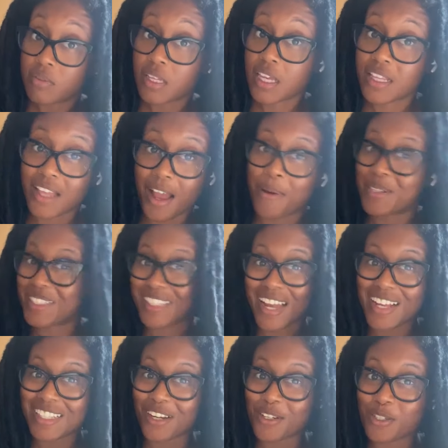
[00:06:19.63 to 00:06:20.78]
in the opposite
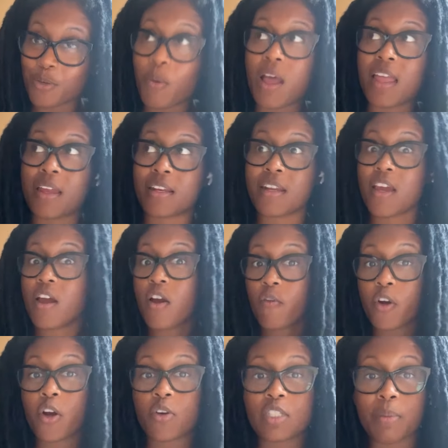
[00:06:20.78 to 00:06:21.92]
sign's not going to do well. And
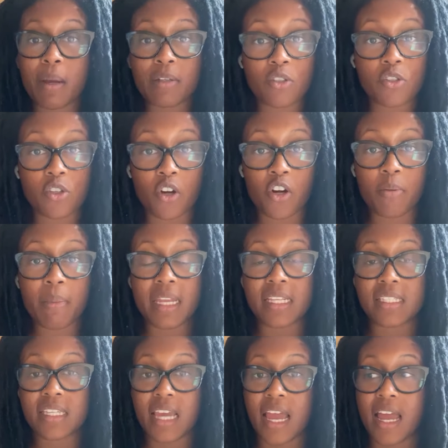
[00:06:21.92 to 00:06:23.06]
Virgo is about
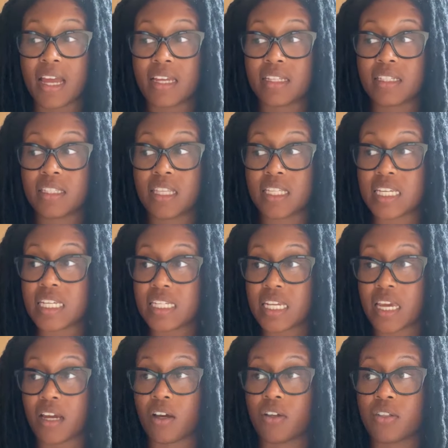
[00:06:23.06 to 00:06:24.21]
discernment and the
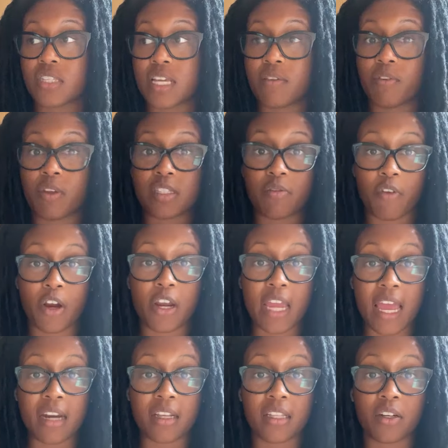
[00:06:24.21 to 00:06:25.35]
details, and it's a very
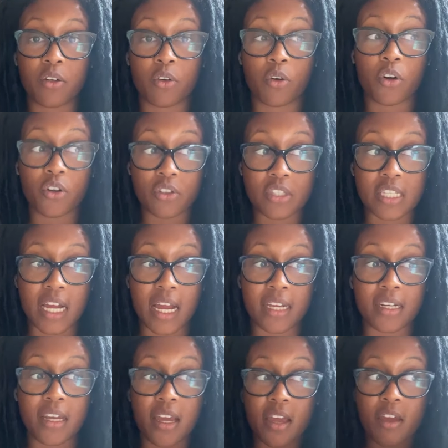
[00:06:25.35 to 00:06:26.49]
analytical earth sign.